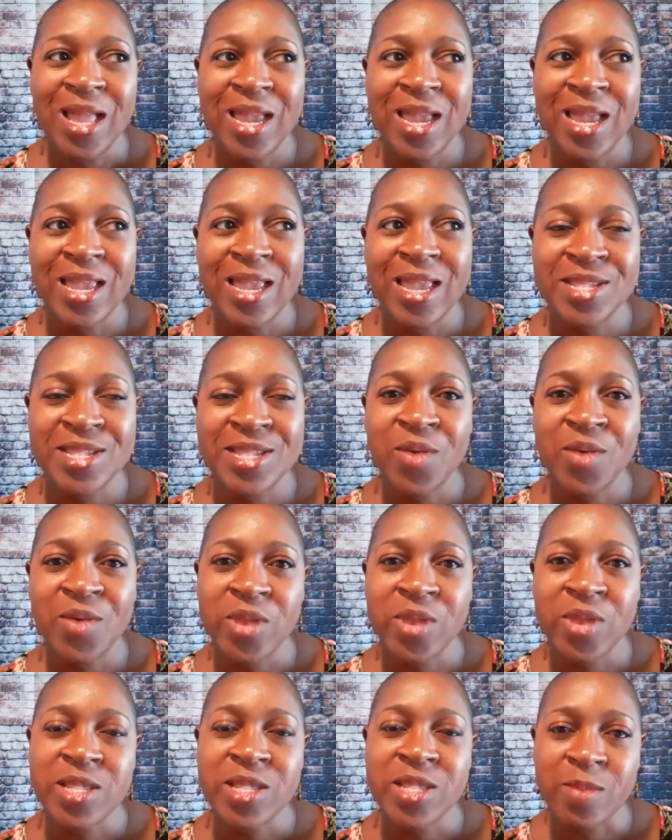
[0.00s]
is that
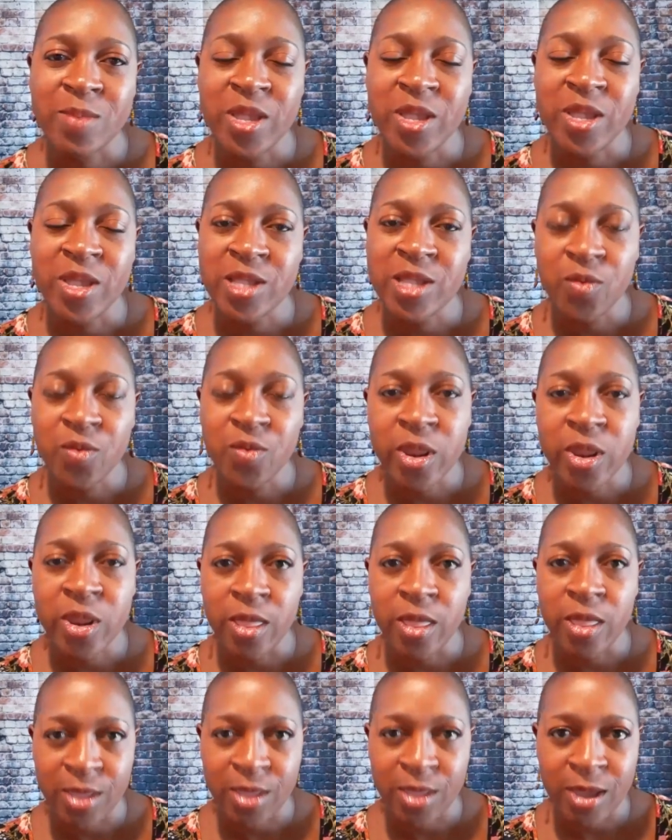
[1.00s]
really a
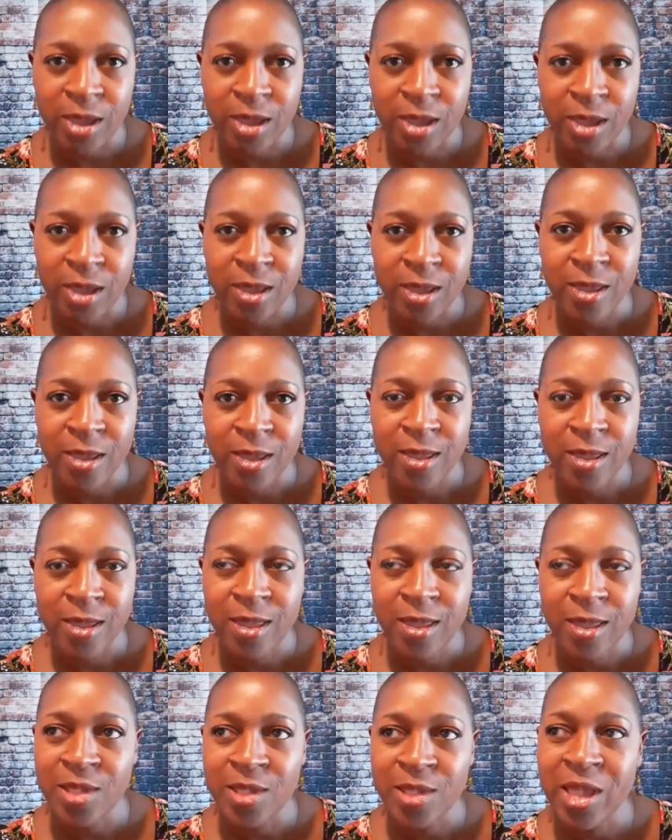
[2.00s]
thing?
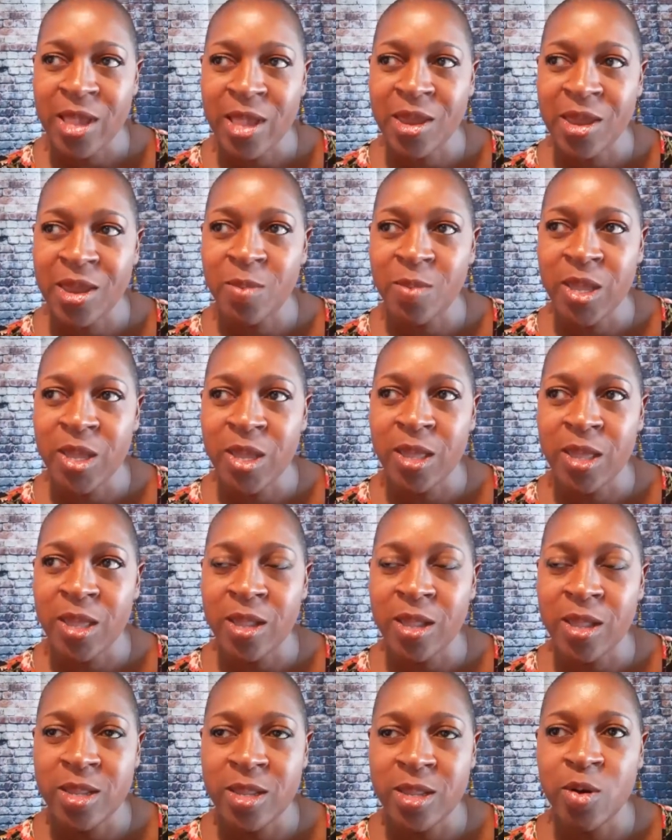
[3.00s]
Is that going to be a
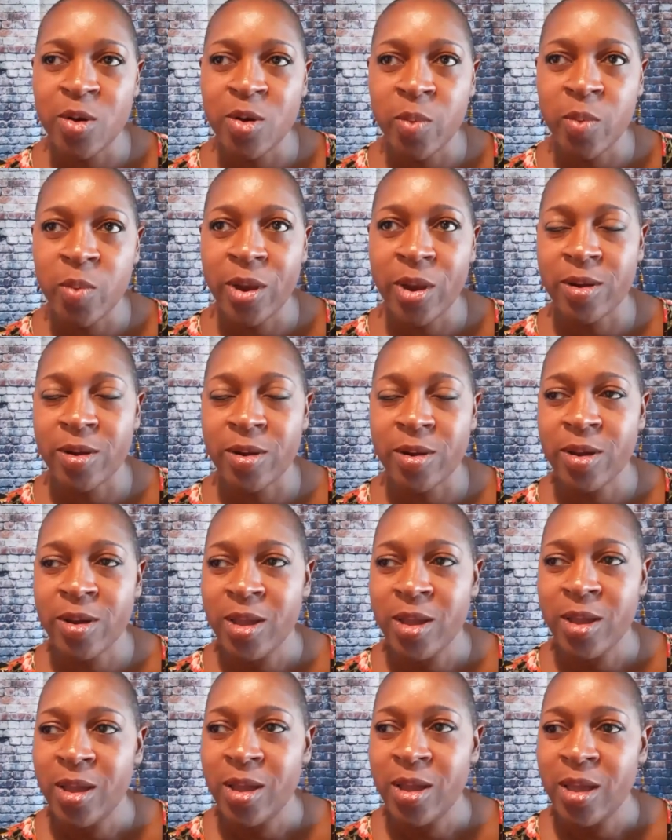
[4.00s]
deal breaker?
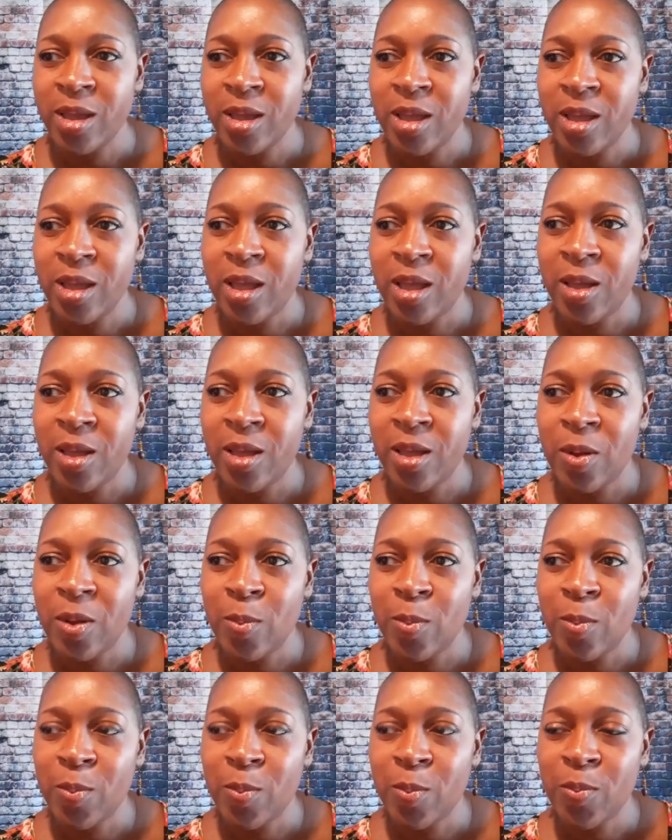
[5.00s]

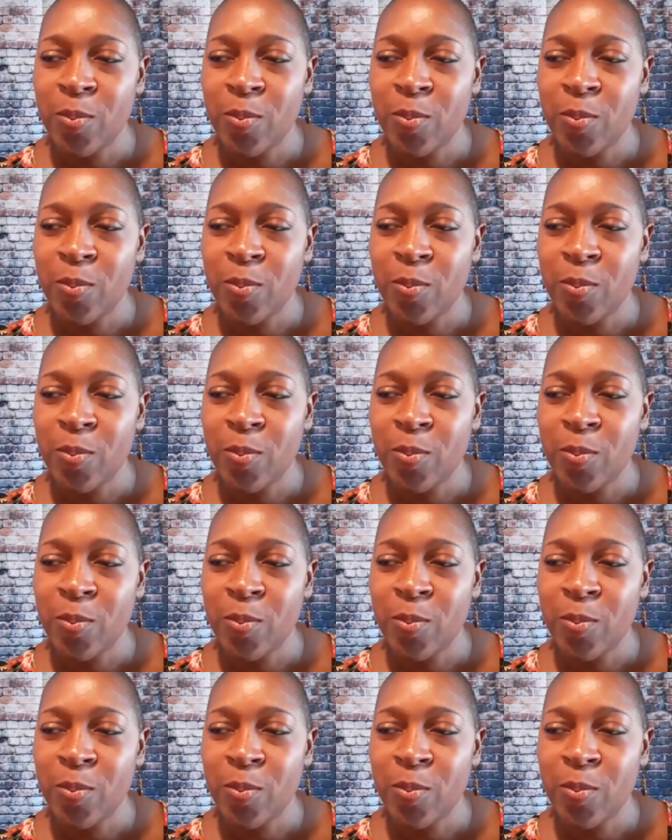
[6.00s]
Um,